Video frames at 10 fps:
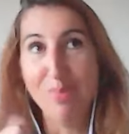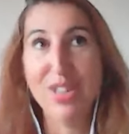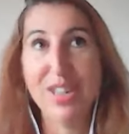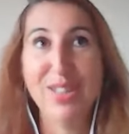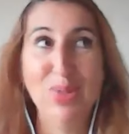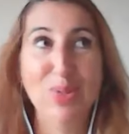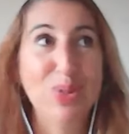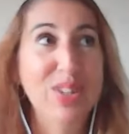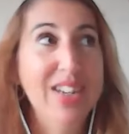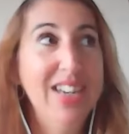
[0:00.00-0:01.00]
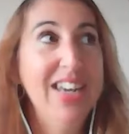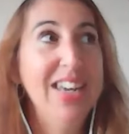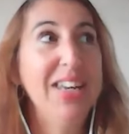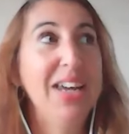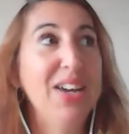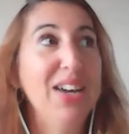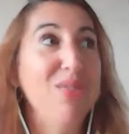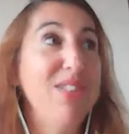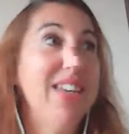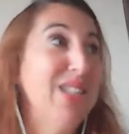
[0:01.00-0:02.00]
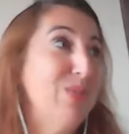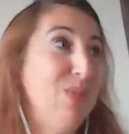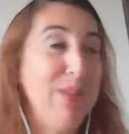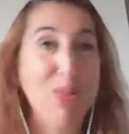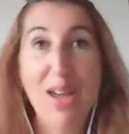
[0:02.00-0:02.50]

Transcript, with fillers: shut the door, you know, when the kids were in bed or